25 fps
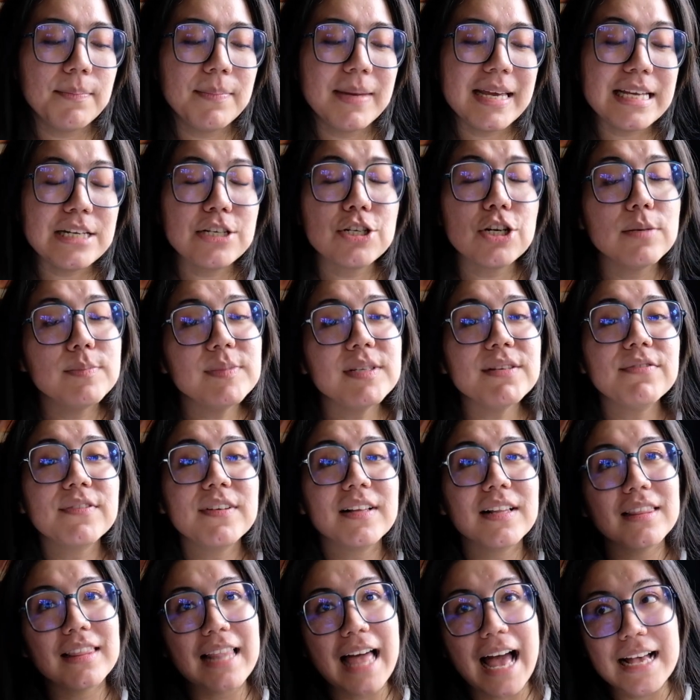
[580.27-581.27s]
In terms of
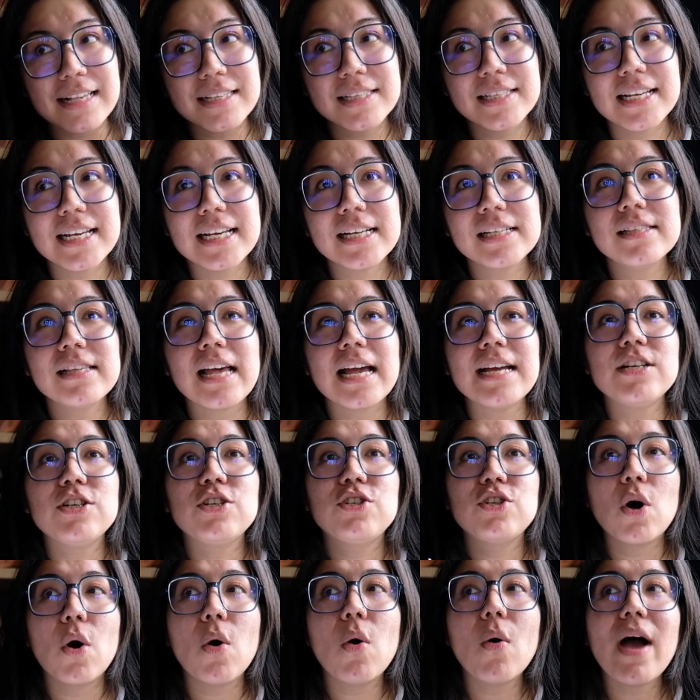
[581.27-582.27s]
classics, I
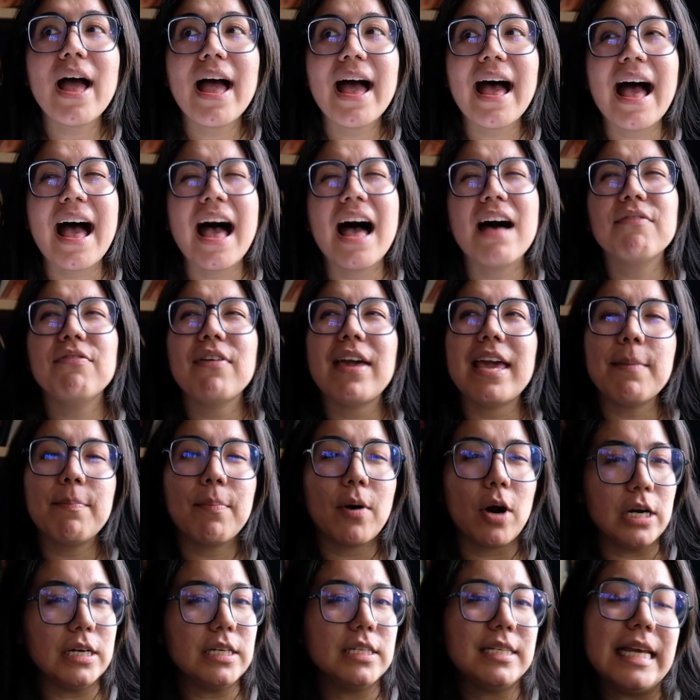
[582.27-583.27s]
don't have a
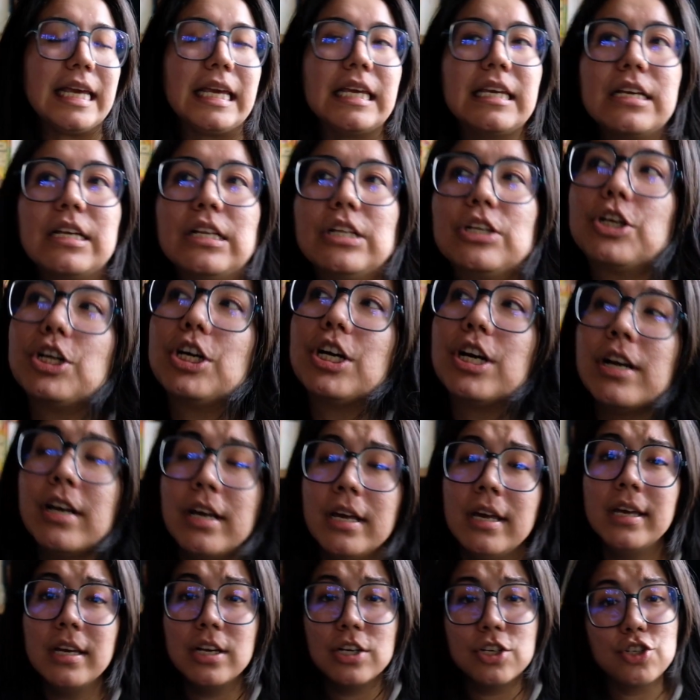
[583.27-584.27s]
particular
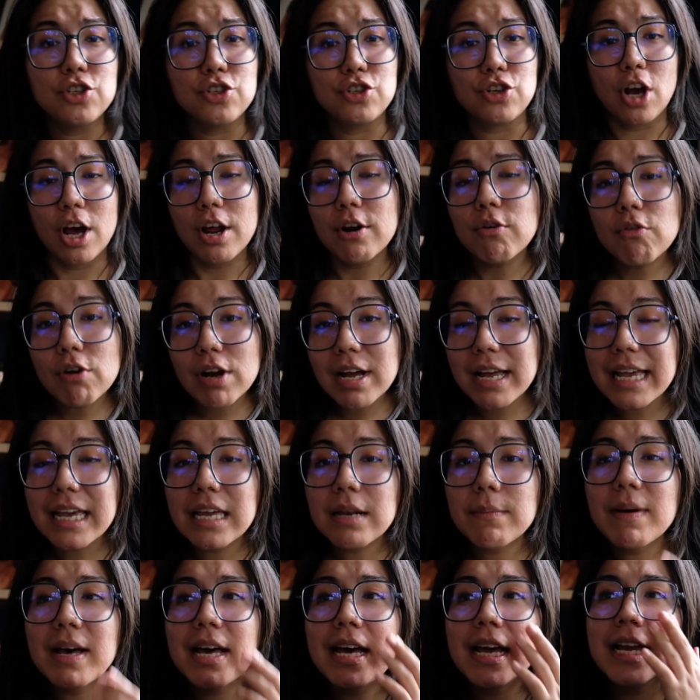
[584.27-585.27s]
genre
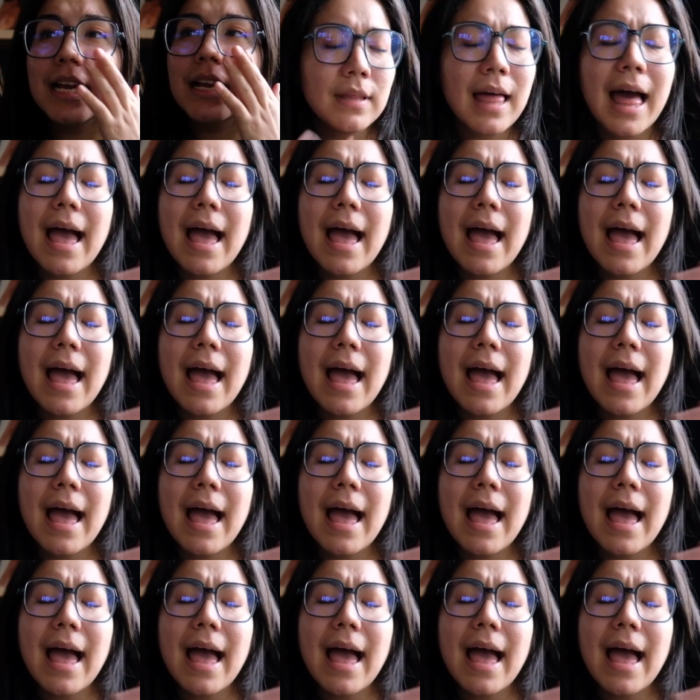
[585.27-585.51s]
in mind.